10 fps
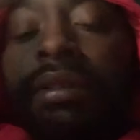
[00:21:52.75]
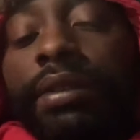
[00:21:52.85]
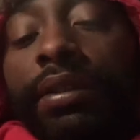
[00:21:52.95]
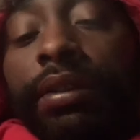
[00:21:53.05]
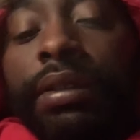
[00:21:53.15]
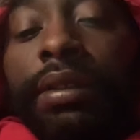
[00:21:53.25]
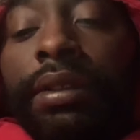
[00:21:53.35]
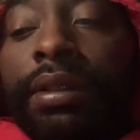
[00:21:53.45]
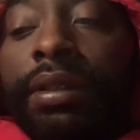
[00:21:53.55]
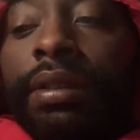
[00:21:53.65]

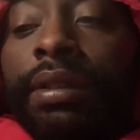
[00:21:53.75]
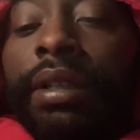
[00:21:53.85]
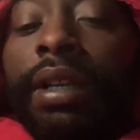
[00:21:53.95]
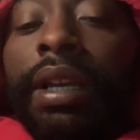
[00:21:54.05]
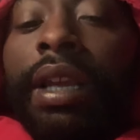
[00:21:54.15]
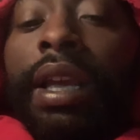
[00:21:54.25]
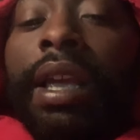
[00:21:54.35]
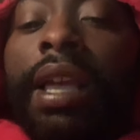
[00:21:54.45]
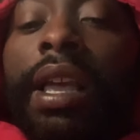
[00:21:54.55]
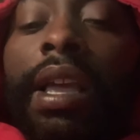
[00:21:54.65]

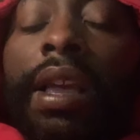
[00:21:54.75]
Nobody speaks.